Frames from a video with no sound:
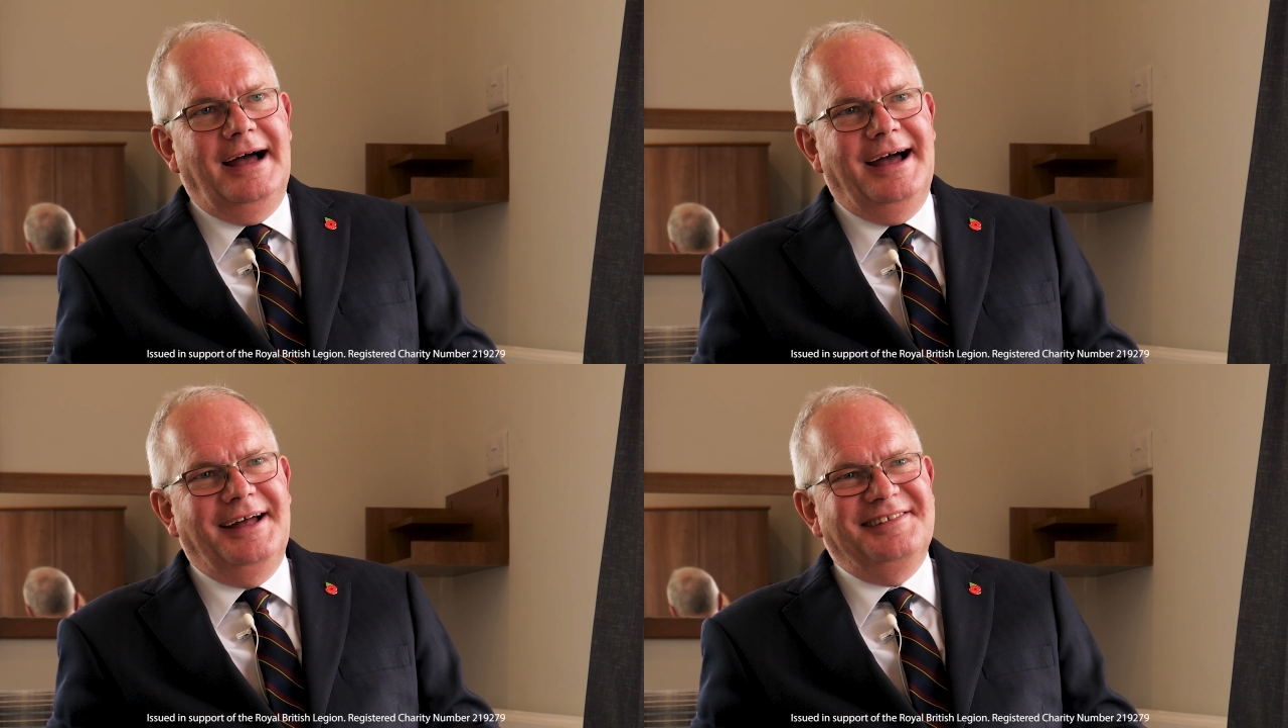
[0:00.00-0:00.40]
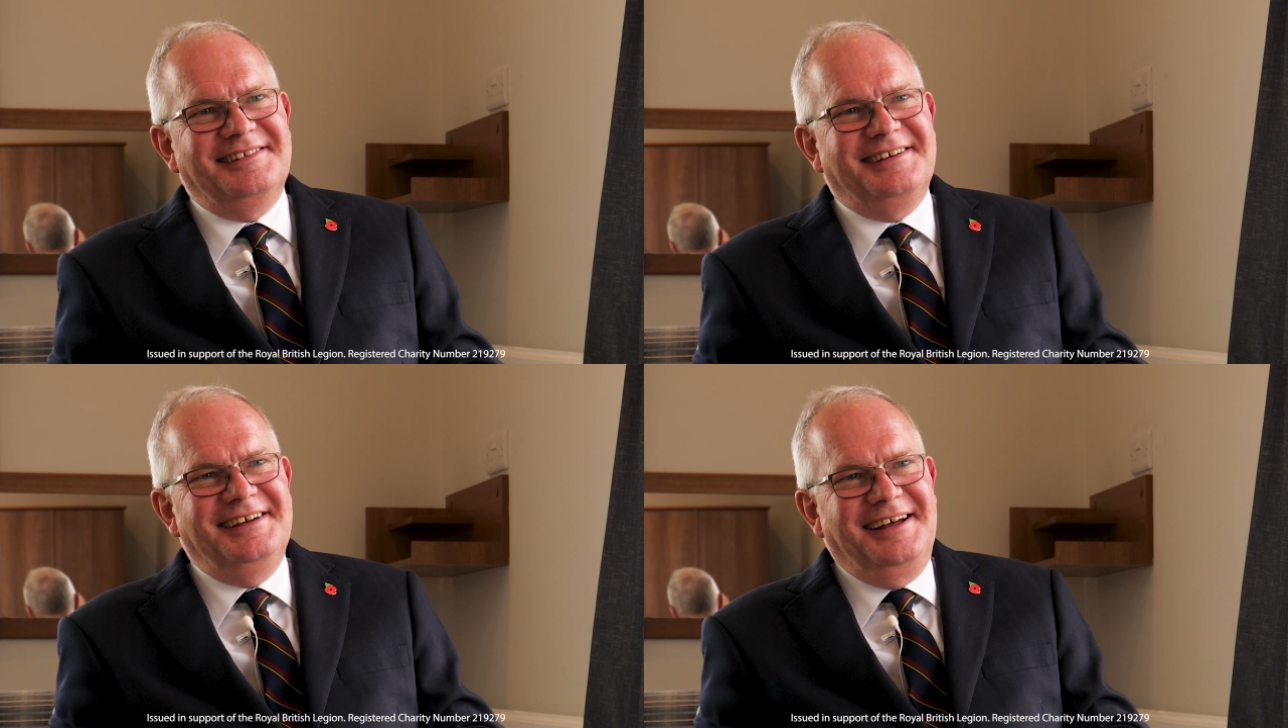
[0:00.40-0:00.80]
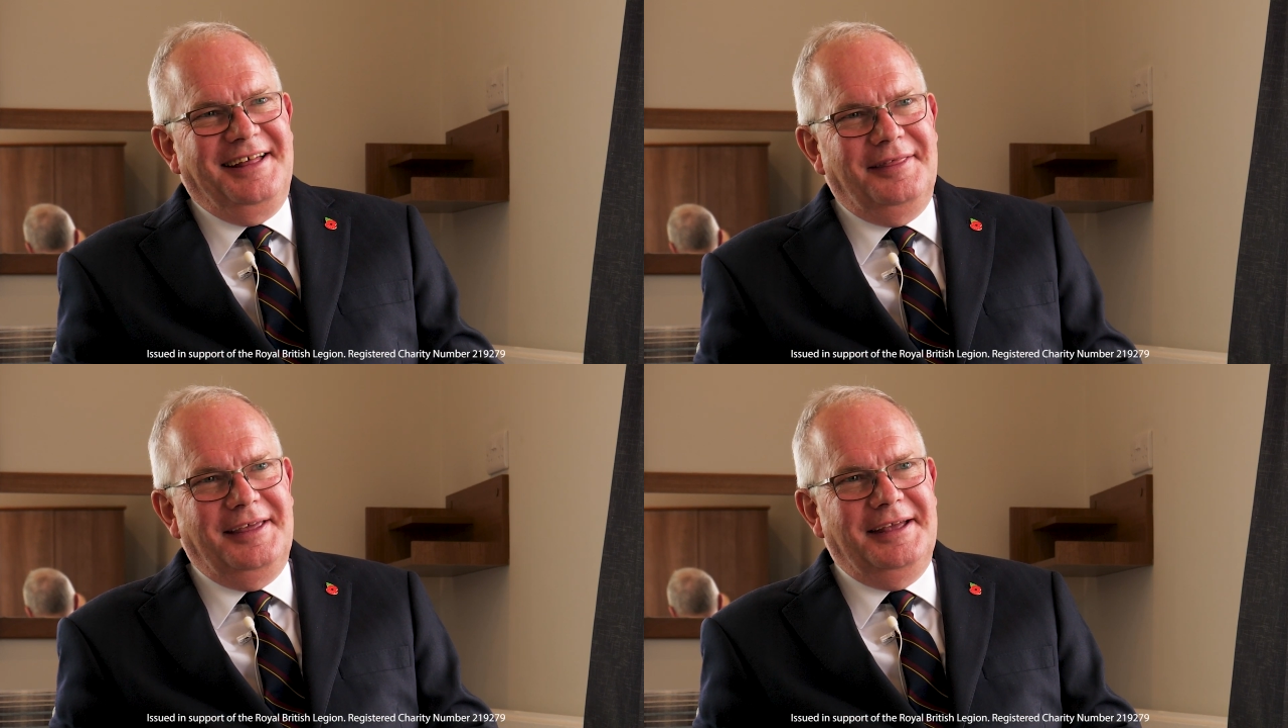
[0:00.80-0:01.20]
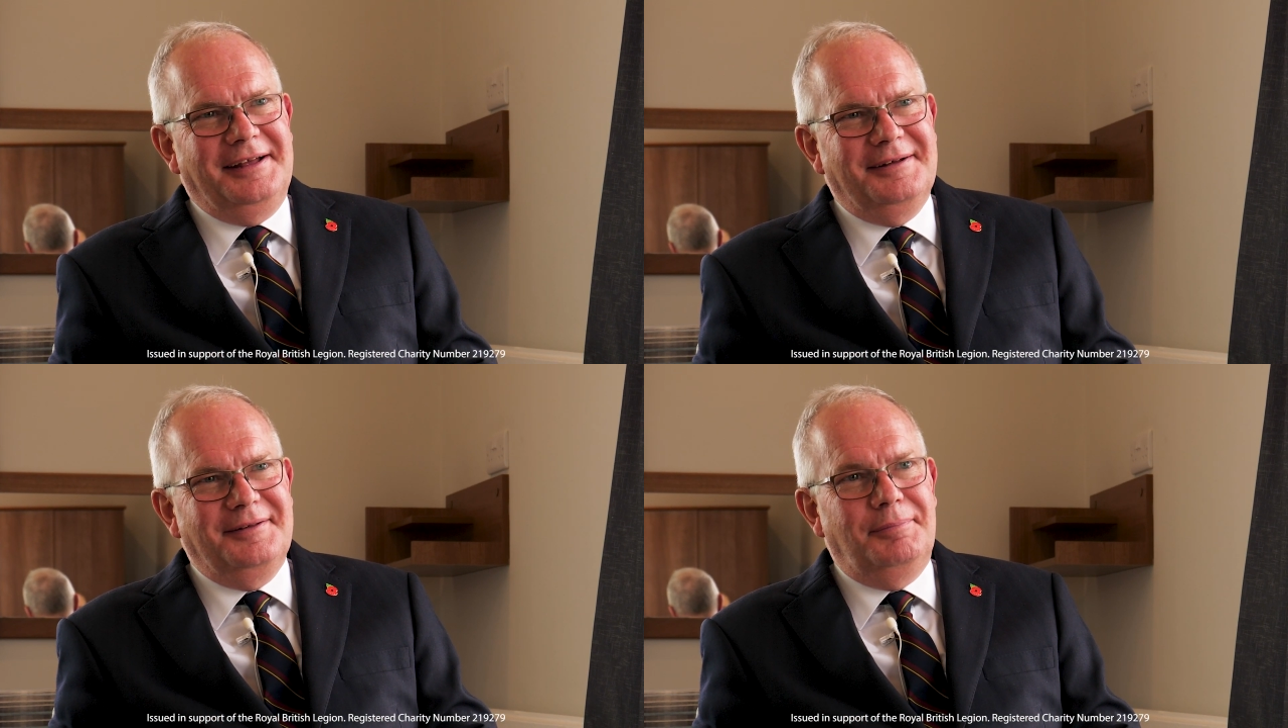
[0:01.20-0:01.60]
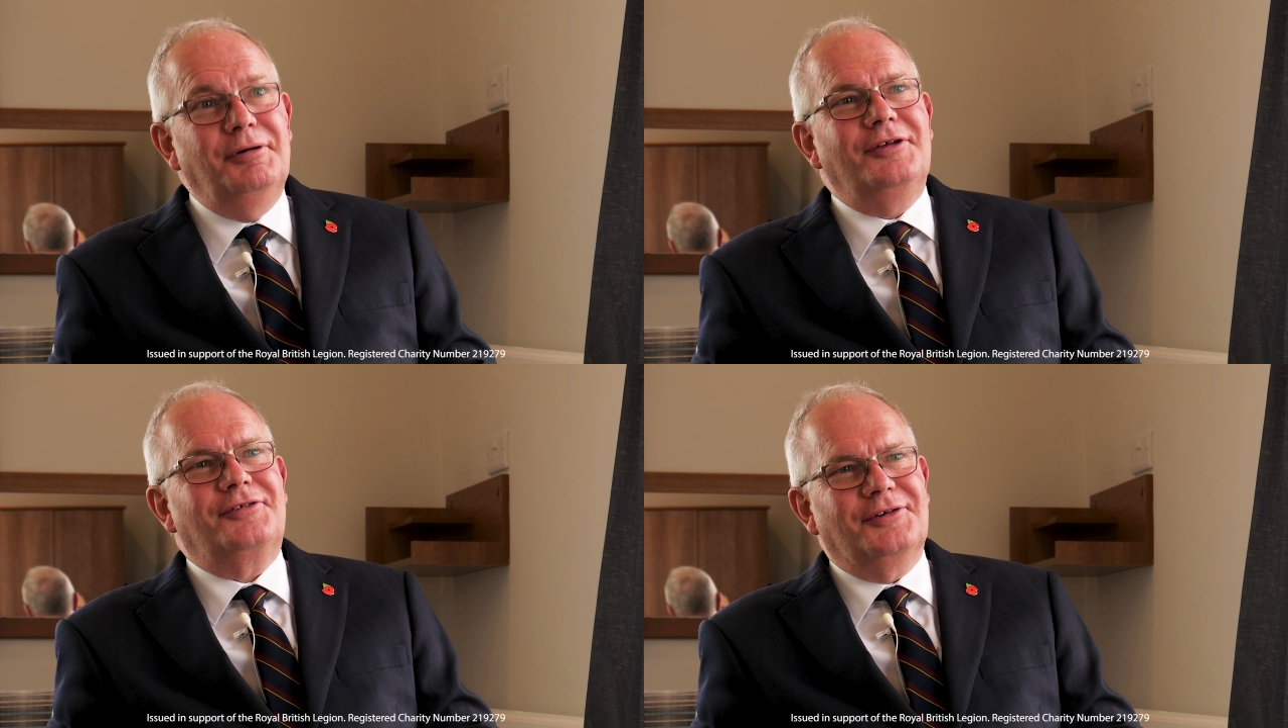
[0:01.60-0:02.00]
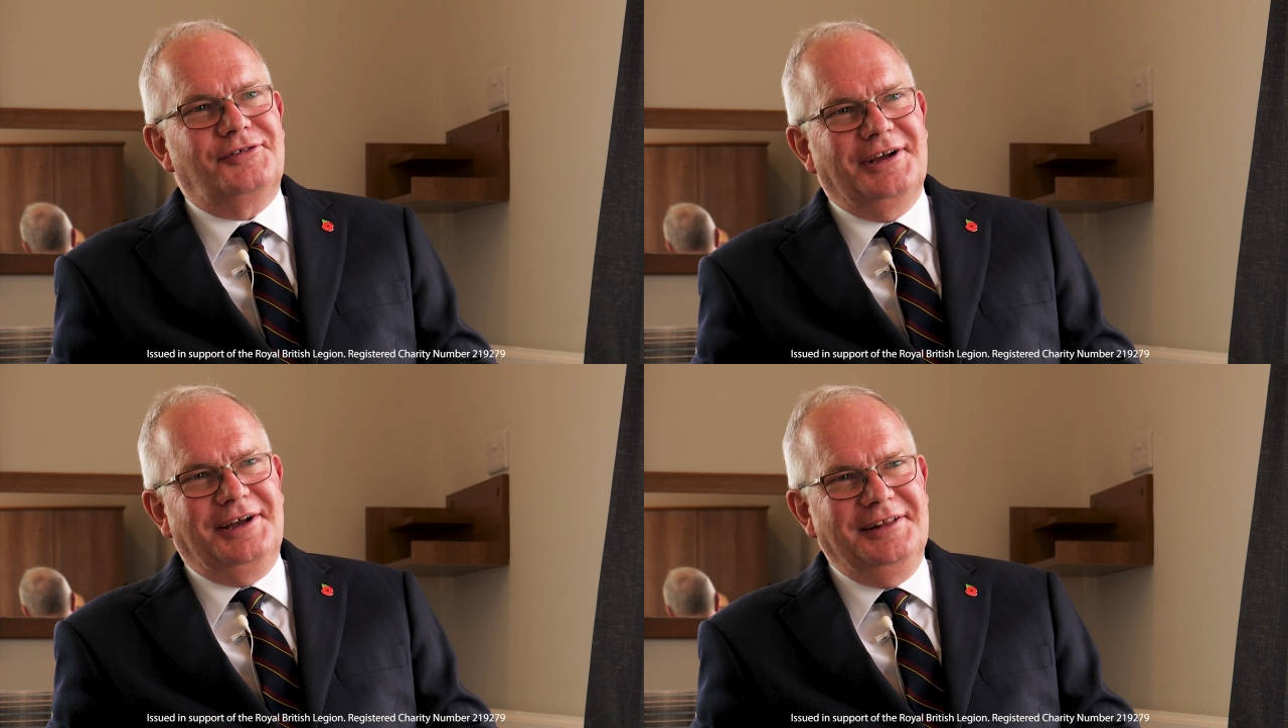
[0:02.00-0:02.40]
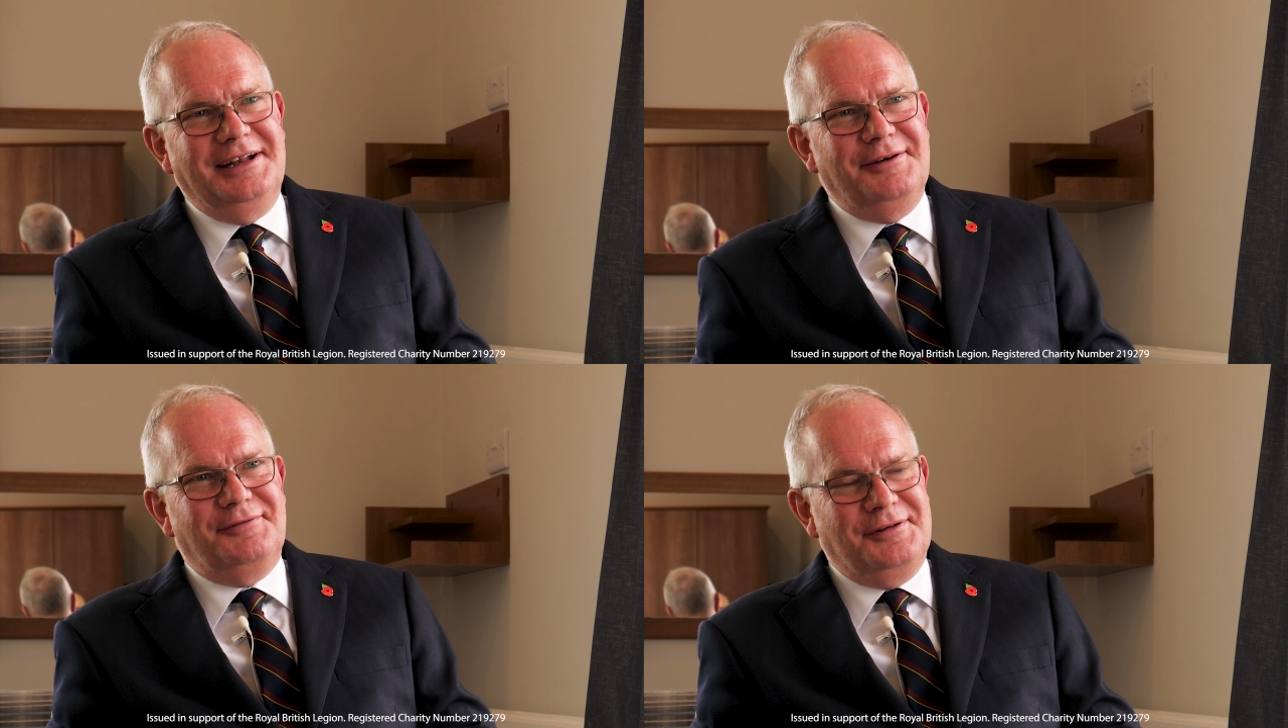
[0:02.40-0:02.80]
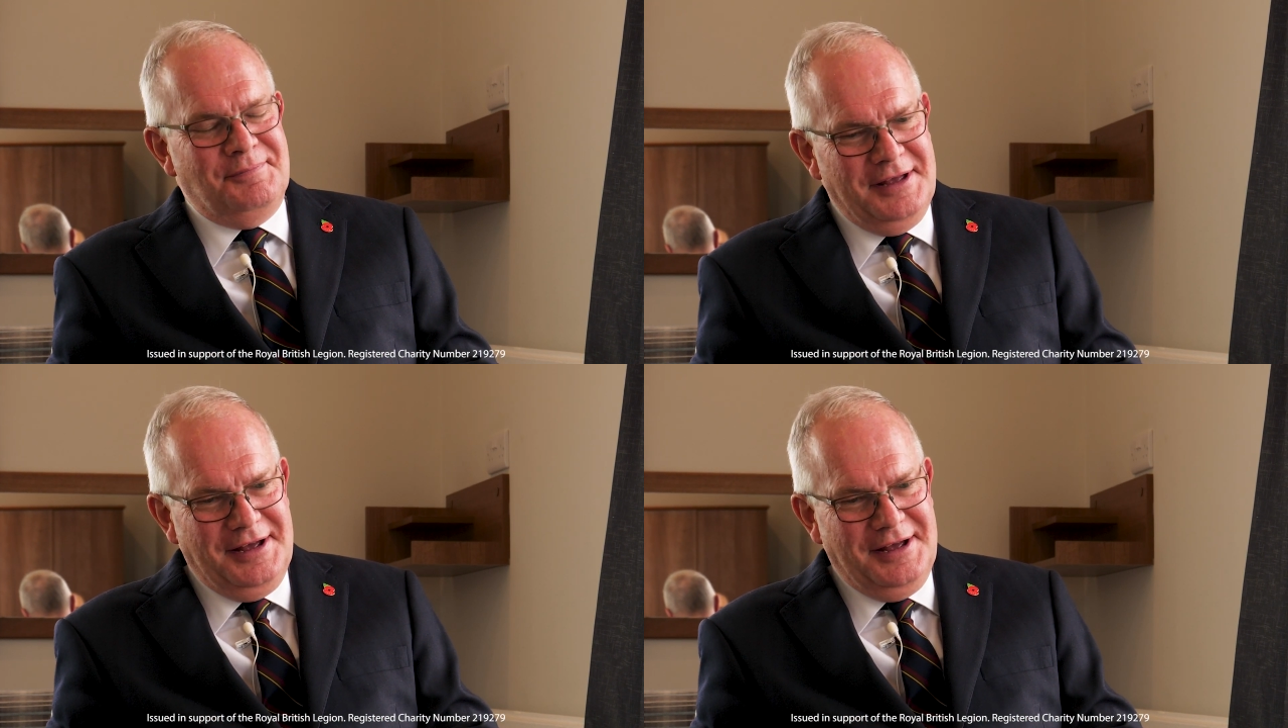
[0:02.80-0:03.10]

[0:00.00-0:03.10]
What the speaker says: and the puddings got stuck in the lift.